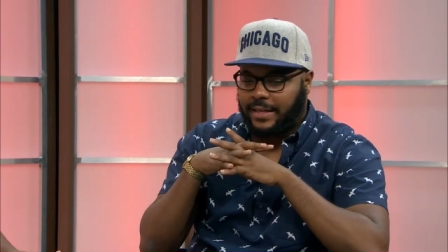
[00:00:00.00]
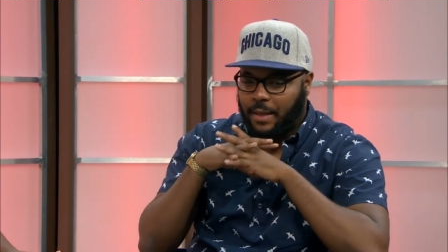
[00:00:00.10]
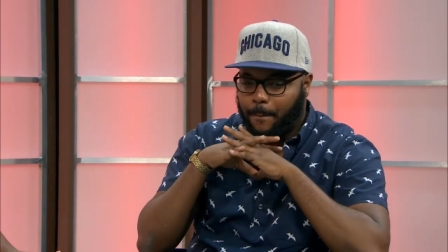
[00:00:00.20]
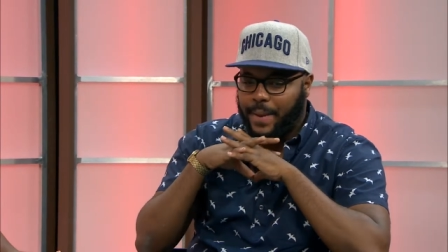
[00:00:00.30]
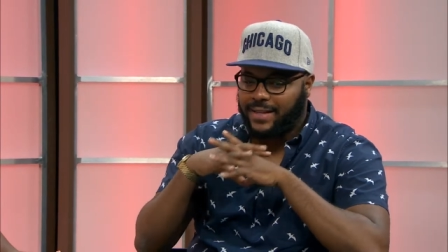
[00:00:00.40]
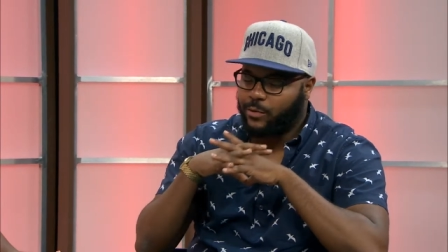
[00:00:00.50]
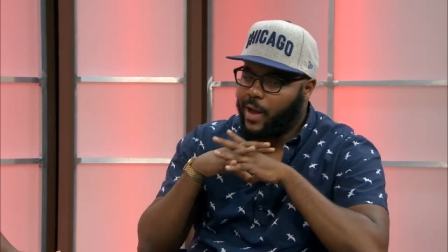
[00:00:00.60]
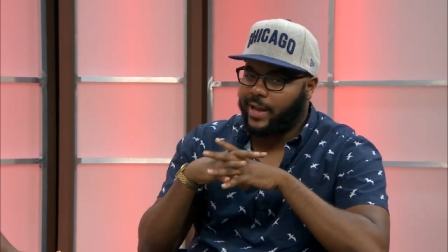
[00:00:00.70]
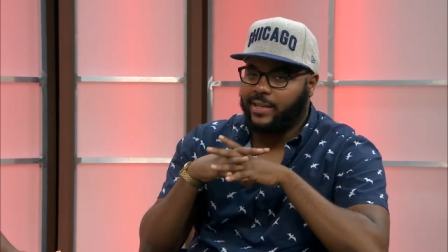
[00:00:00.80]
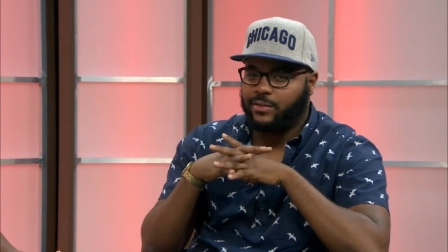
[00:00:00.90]
like the best
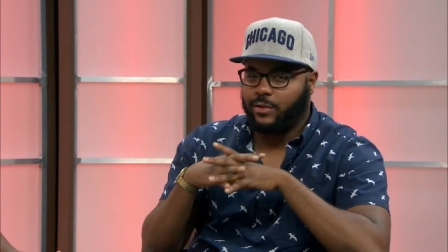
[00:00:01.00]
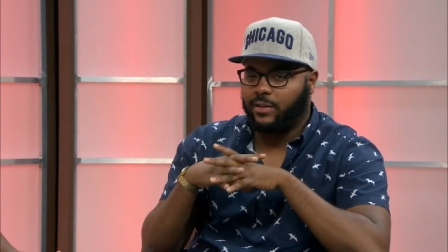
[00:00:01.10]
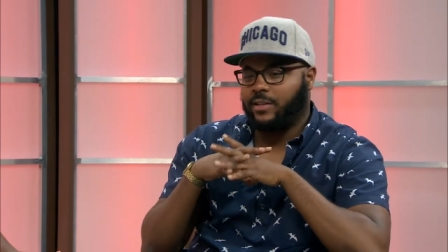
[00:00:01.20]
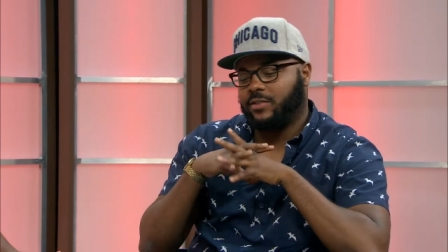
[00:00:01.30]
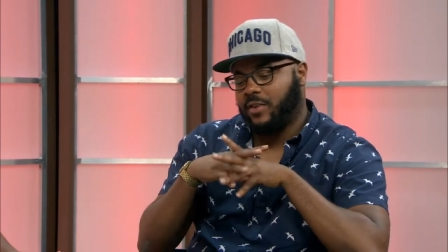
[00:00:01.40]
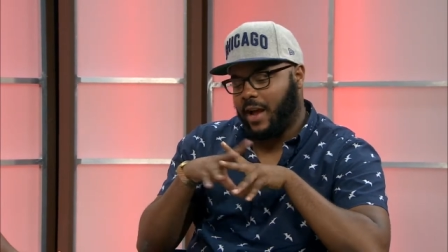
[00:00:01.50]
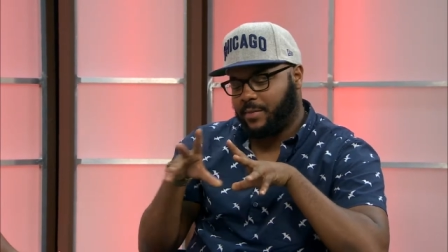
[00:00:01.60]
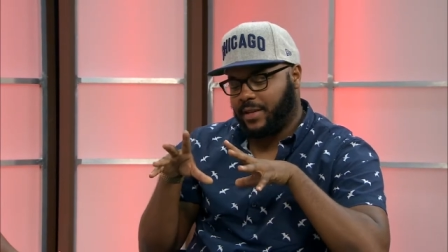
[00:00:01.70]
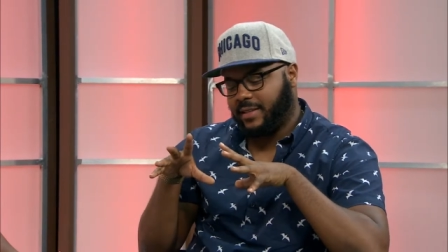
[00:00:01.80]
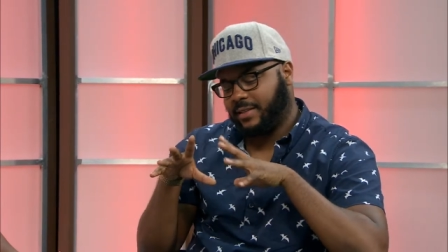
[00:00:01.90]
way I can sort of
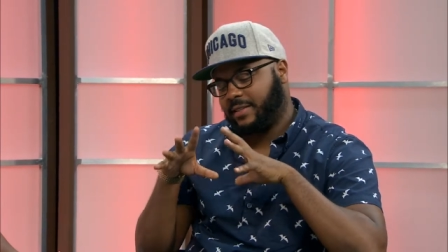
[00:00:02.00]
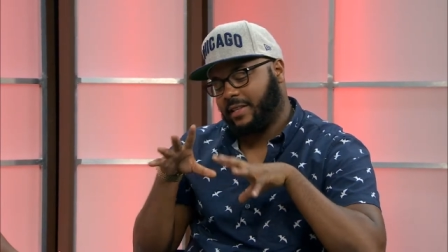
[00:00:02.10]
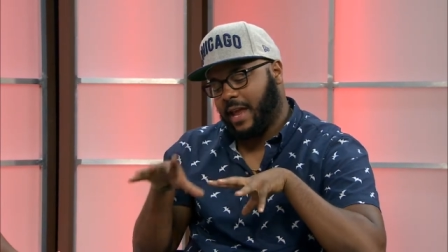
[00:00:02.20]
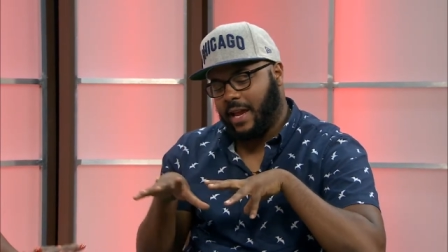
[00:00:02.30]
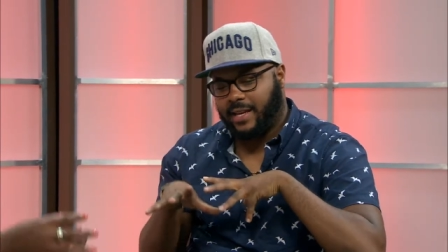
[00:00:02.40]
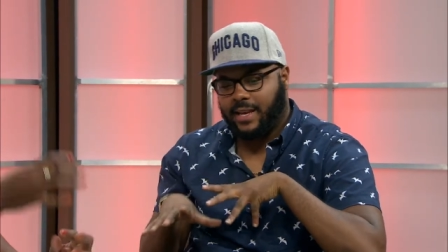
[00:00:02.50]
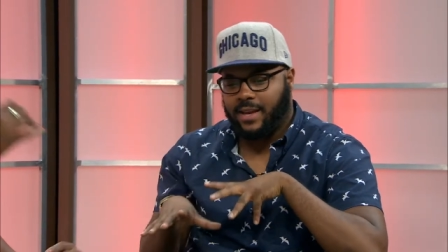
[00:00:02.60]
describe it is it's like